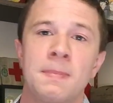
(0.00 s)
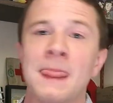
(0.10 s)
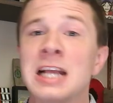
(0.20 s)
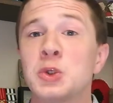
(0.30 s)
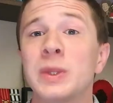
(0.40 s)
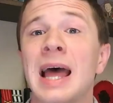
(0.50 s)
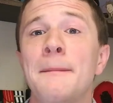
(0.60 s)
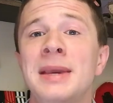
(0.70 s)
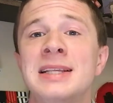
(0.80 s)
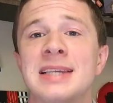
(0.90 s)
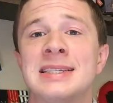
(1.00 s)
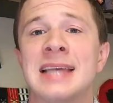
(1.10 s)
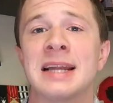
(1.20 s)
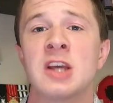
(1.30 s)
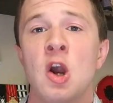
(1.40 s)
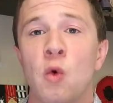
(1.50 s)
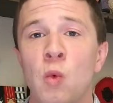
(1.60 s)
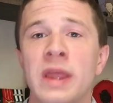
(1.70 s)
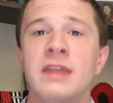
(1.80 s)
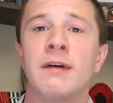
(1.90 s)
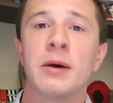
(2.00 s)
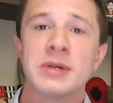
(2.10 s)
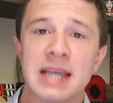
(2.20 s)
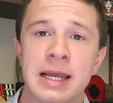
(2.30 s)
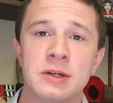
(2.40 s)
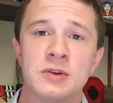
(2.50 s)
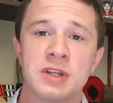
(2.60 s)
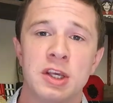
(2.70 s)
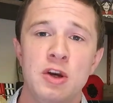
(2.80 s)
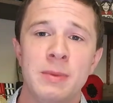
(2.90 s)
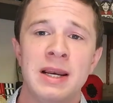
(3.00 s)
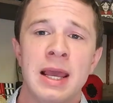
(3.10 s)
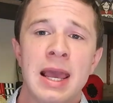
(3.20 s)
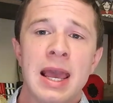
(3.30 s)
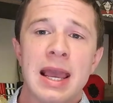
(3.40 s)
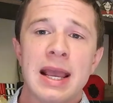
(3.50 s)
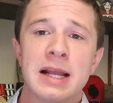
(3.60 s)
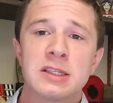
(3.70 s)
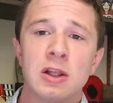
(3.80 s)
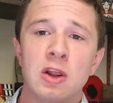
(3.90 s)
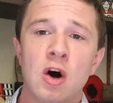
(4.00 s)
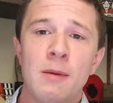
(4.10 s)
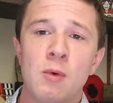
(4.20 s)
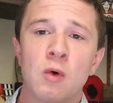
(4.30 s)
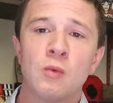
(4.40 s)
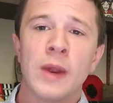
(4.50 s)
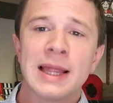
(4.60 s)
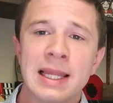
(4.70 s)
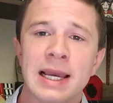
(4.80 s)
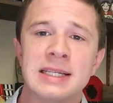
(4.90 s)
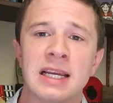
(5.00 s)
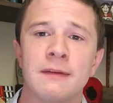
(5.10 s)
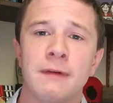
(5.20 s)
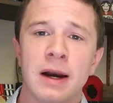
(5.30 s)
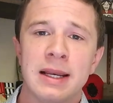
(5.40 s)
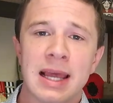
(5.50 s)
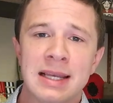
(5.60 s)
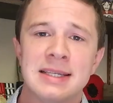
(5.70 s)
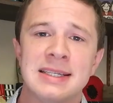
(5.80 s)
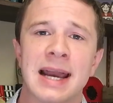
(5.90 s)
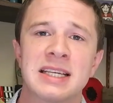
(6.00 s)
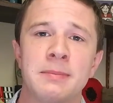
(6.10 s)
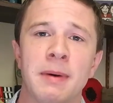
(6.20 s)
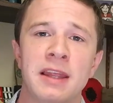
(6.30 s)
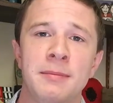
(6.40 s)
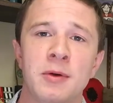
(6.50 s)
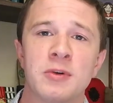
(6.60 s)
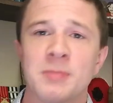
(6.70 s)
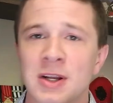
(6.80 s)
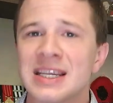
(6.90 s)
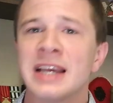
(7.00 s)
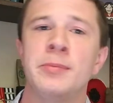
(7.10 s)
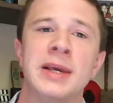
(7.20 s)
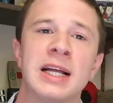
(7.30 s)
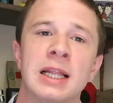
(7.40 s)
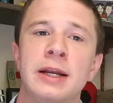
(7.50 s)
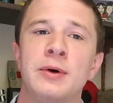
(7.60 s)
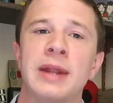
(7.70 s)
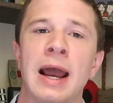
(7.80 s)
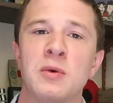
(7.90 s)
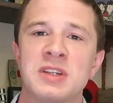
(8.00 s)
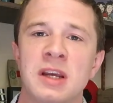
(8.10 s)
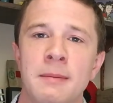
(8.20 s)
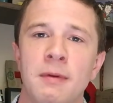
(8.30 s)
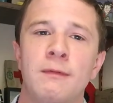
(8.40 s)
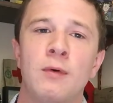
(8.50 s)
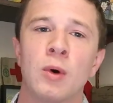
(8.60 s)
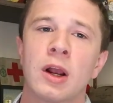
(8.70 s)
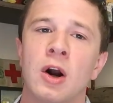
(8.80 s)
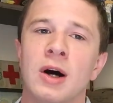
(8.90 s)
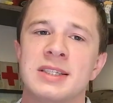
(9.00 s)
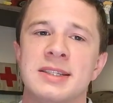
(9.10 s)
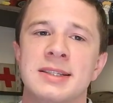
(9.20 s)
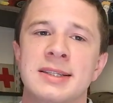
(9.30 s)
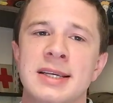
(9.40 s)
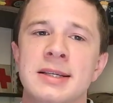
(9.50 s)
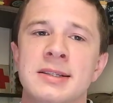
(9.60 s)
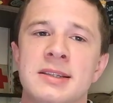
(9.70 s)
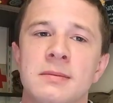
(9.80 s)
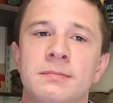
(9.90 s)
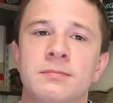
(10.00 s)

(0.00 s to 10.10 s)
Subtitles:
And so what that means is that when the virus enters a human, it's a lot more readily identified and detected by the immune response and can be cleared out before it causes disease.